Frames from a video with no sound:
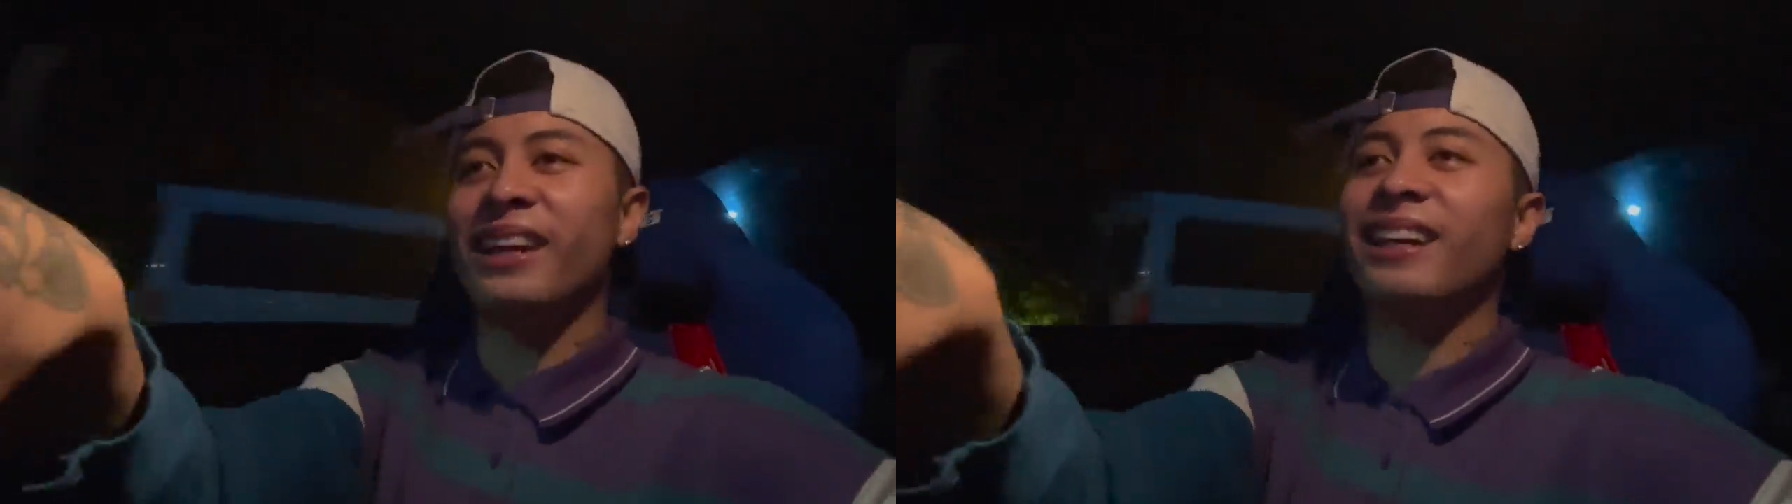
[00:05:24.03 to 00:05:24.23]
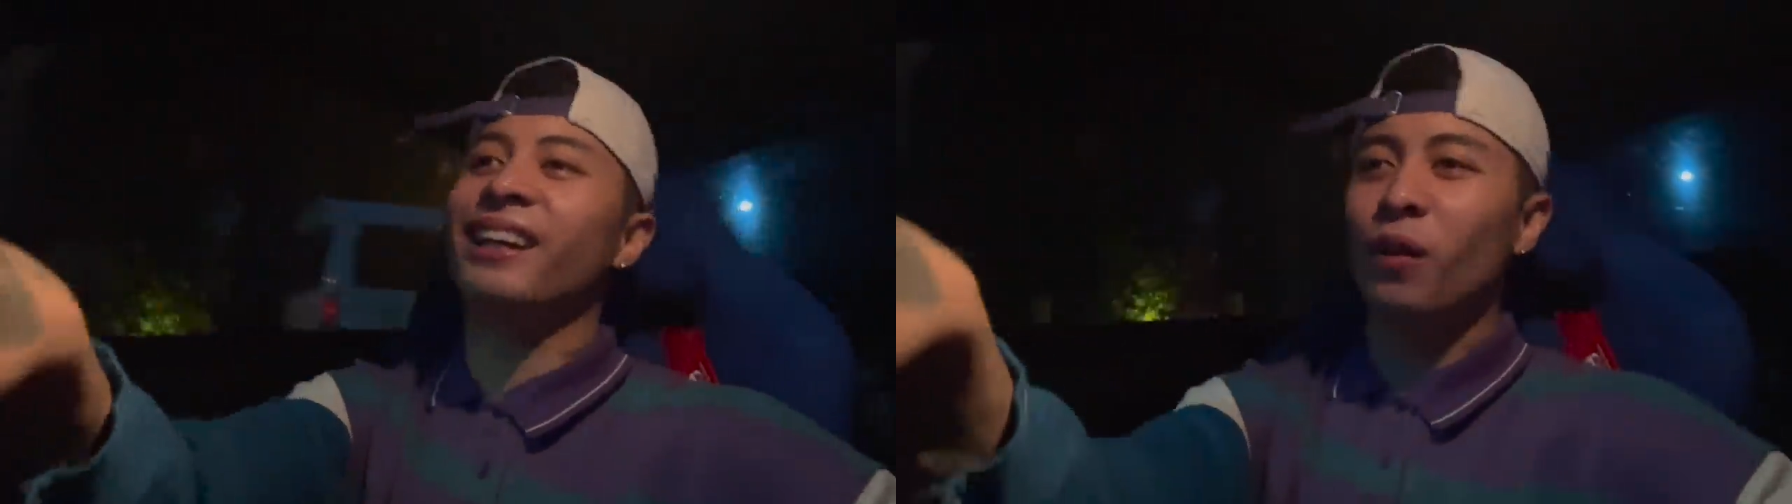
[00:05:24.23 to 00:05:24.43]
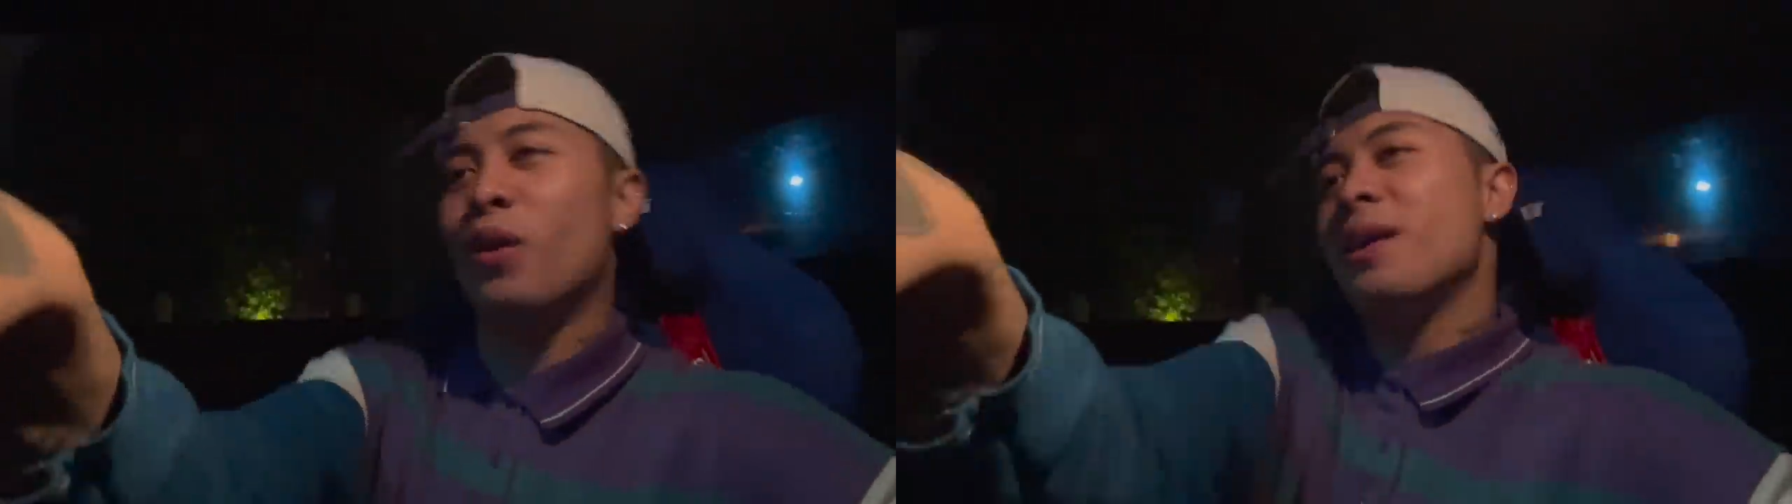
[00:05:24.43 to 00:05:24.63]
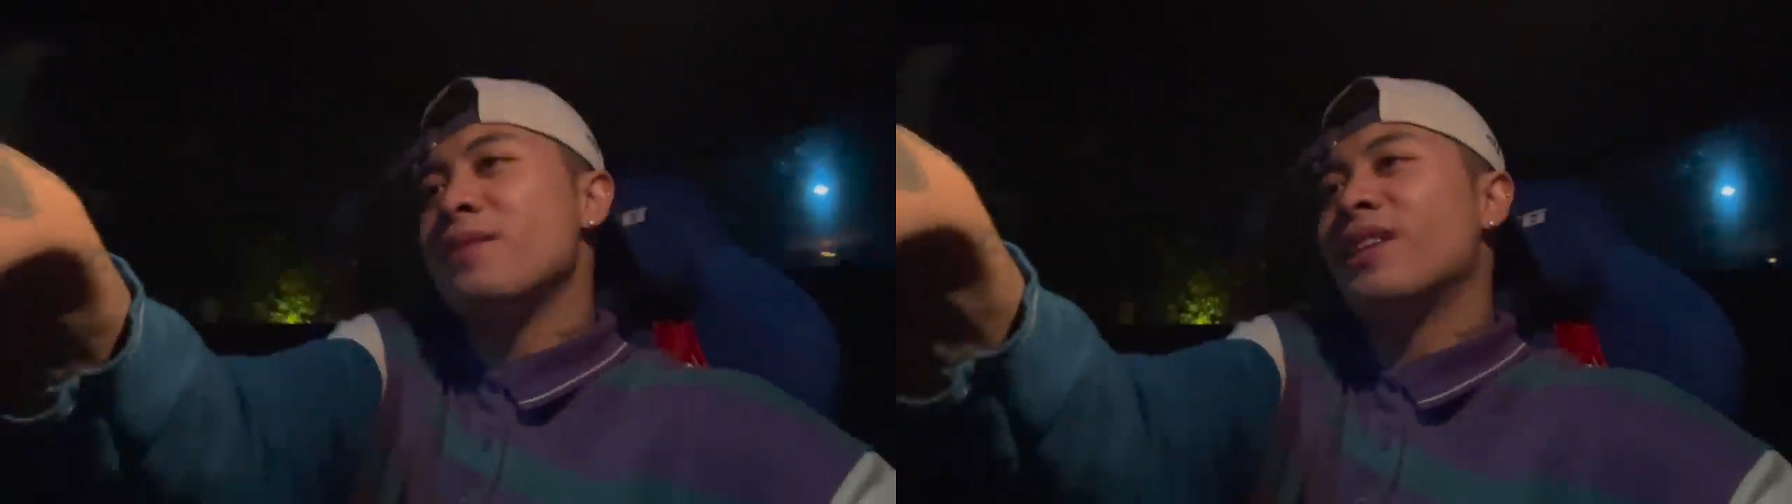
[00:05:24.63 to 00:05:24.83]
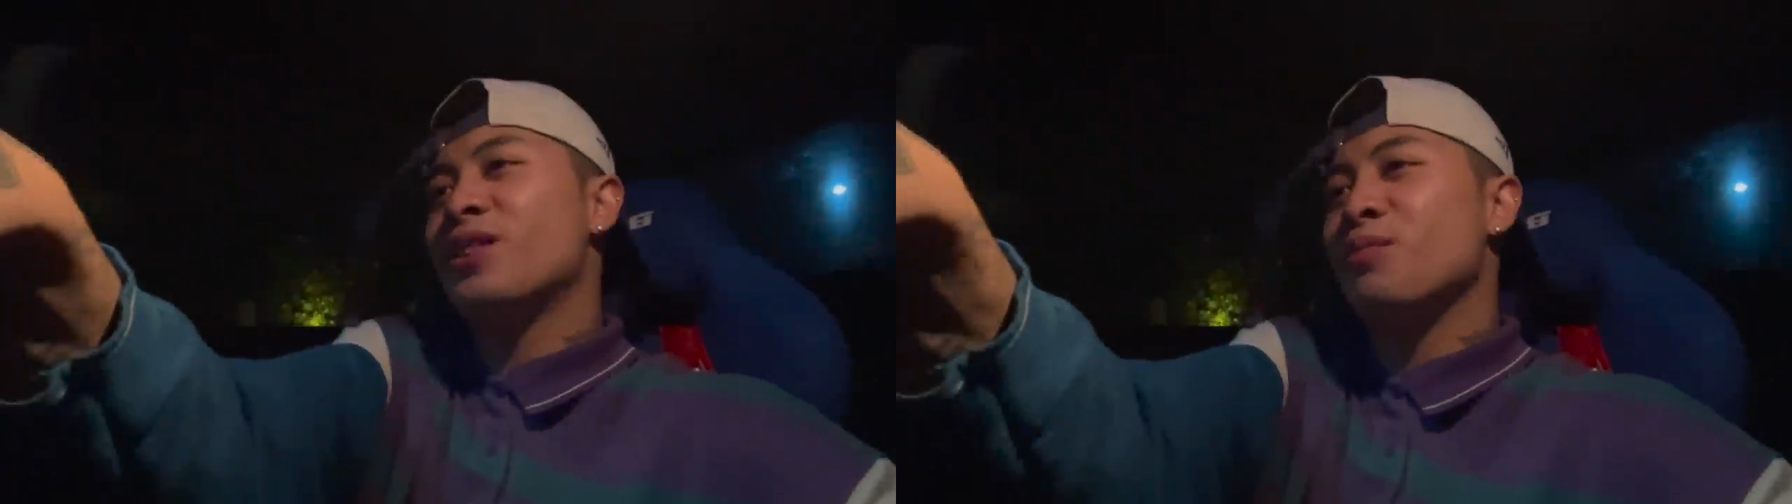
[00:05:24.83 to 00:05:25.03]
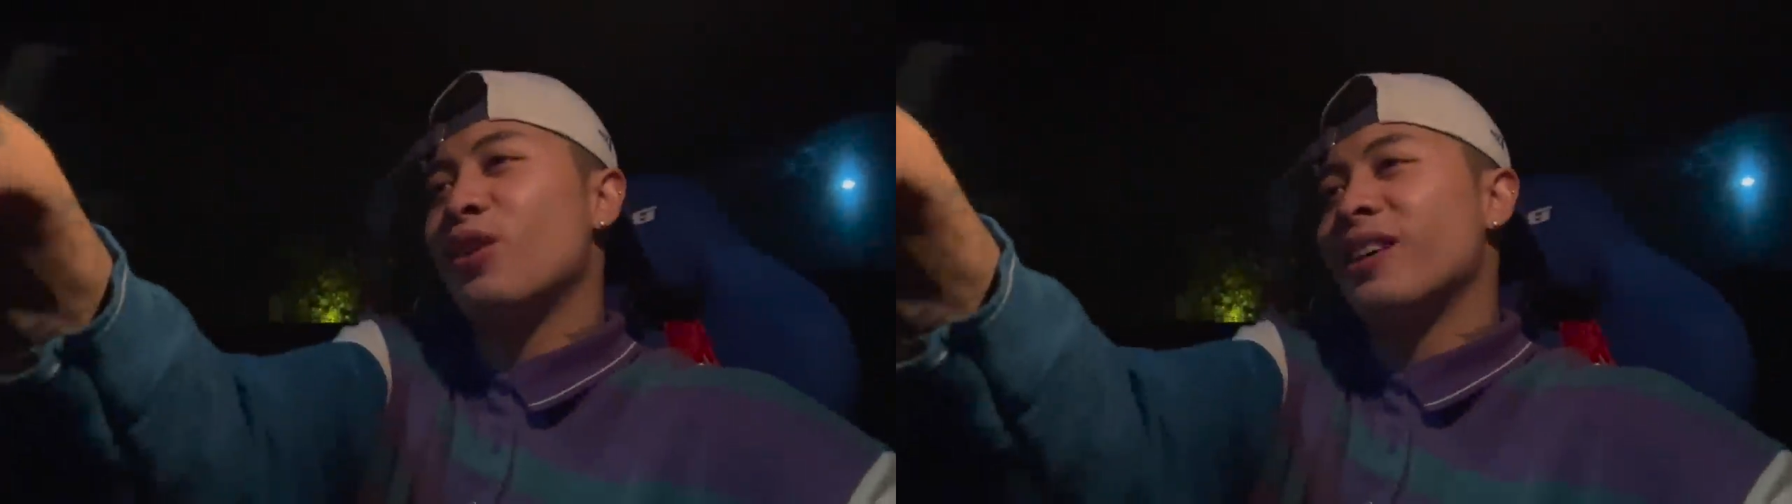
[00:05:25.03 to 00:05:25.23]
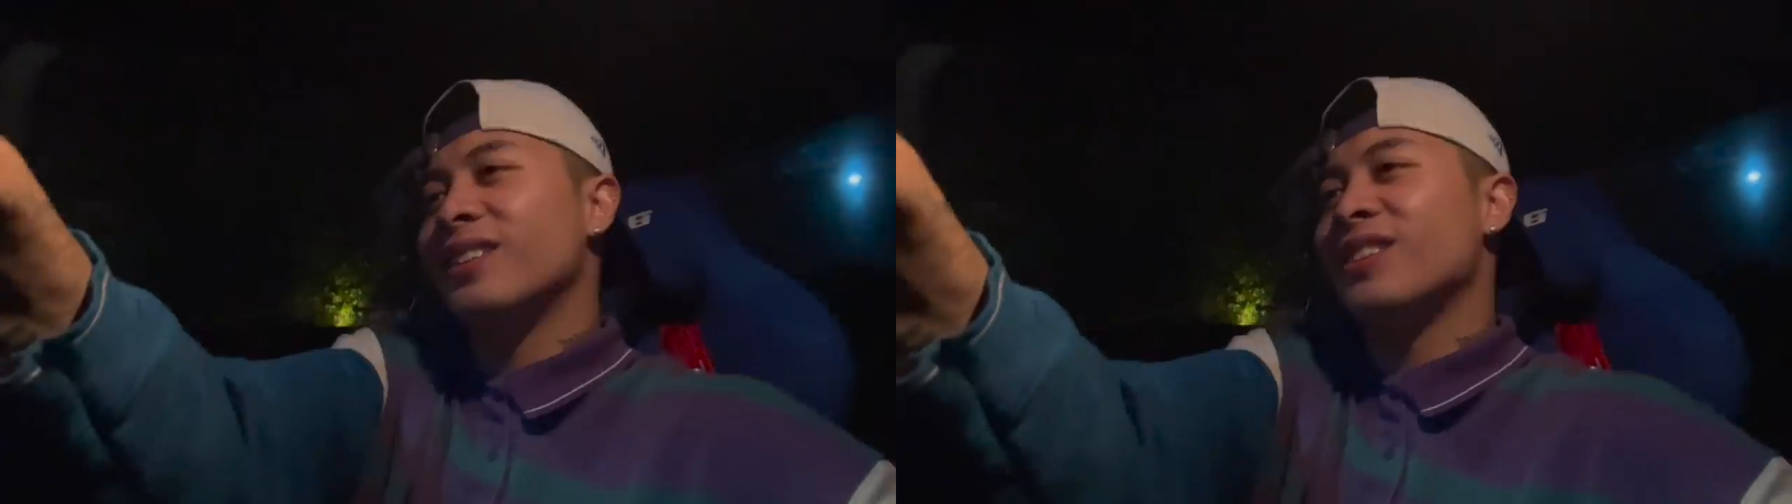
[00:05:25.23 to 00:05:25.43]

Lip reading: night? Why am I not surprised?